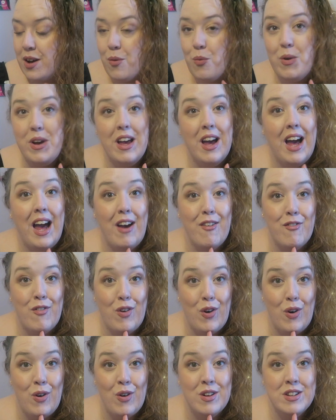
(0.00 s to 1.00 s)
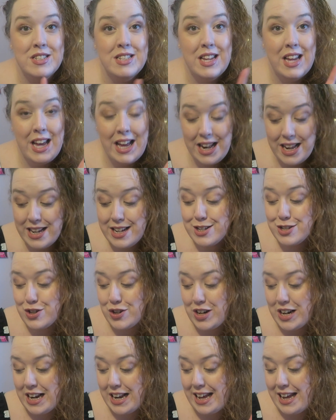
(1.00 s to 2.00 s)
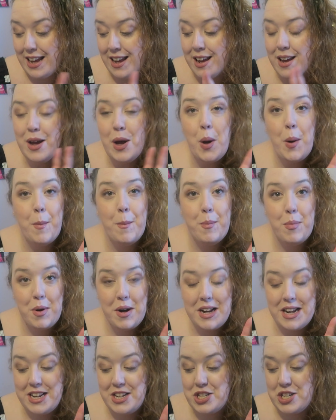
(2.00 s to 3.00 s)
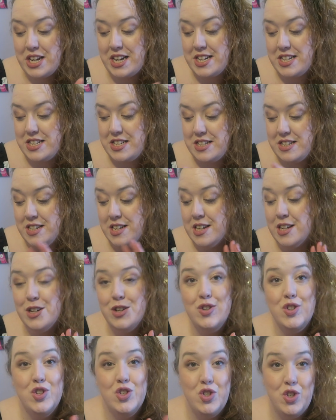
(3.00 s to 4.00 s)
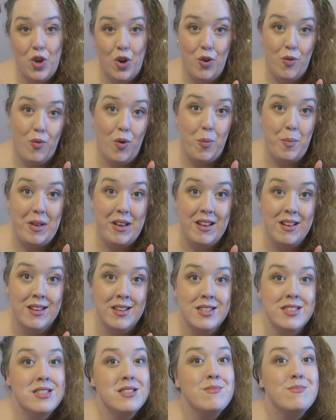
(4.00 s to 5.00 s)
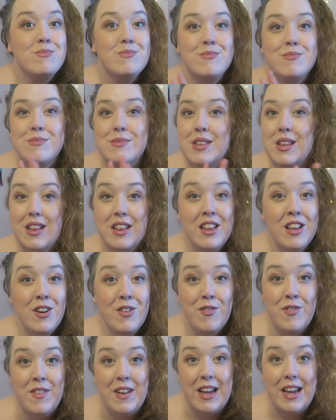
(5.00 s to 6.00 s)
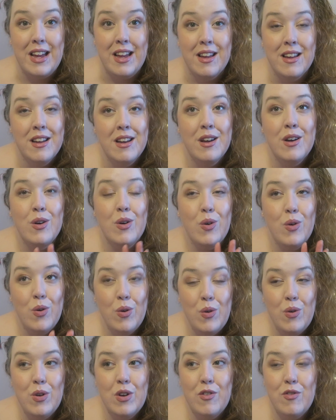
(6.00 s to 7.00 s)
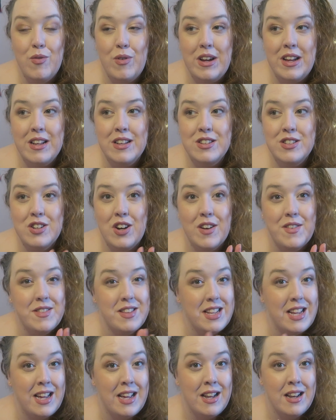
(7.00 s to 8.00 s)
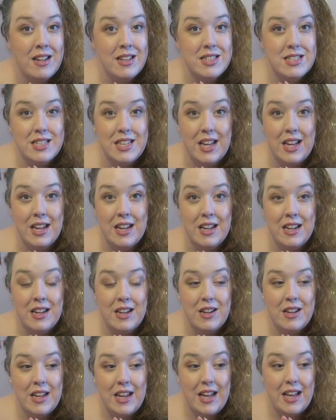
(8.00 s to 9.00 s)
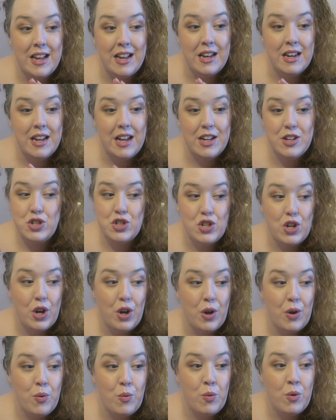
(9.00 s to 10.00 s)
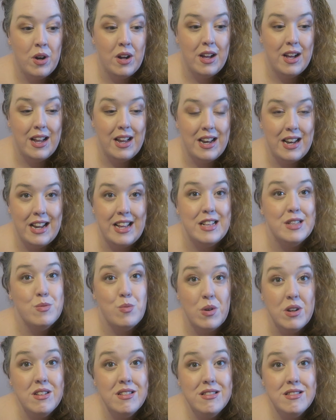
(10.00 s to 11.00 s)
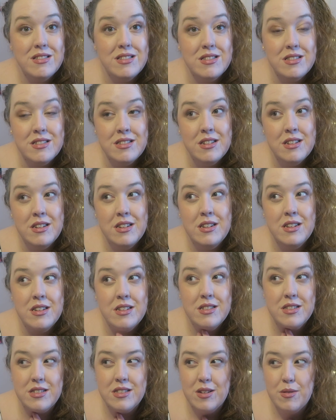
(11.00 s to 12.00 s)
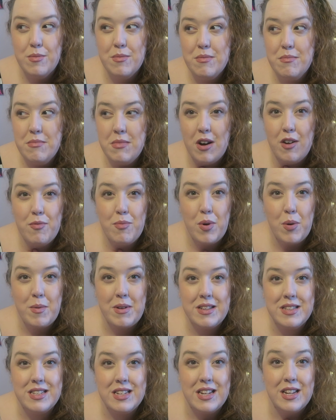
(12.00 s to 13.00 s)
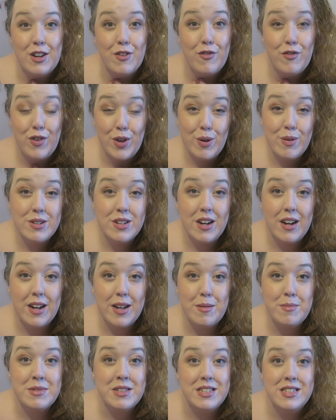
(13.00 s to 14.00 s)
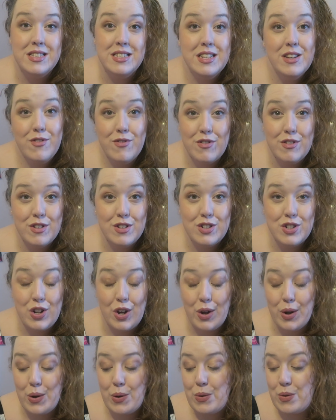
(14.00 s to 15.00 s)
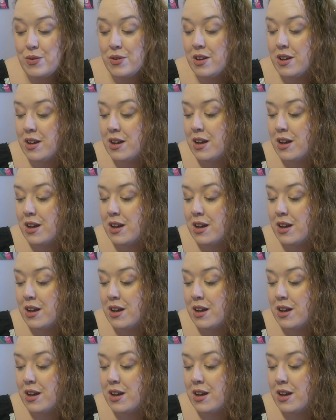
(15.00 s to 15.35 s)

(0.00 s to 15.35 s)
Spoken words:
We have got Killian Donnelly, Bradley Jaden, John Robbins. Lovely. All of which I've seen sing in a show at least once. Some I've probably seen a few times in different shows,